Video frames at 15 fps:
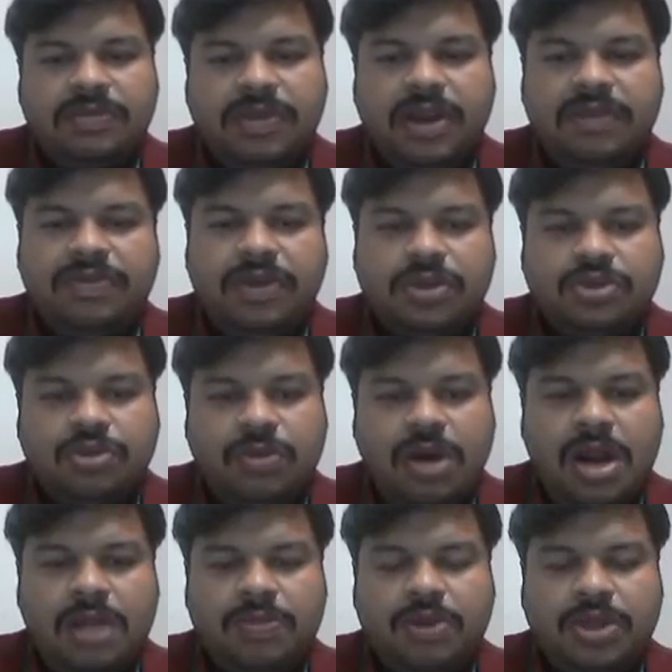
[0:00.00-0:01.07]
well for
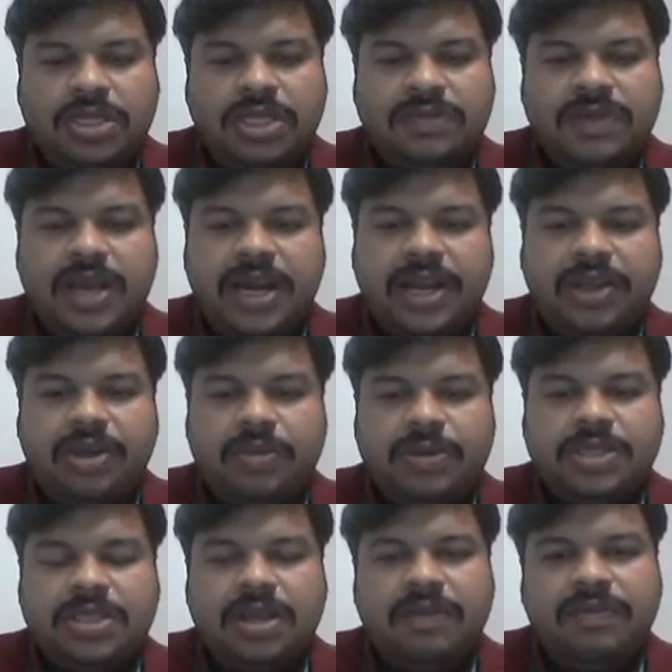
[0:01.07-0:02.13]
smaller projects where
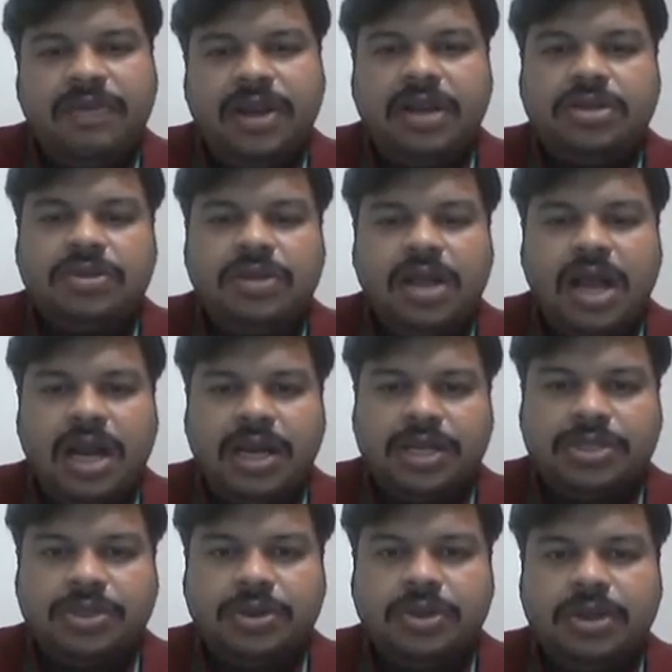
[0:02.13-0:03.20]
requirements are well
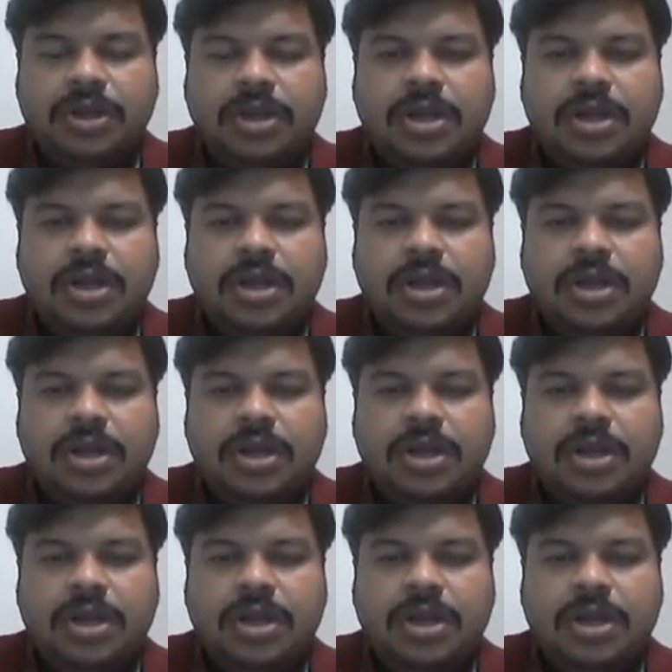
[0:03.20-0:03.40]
understood.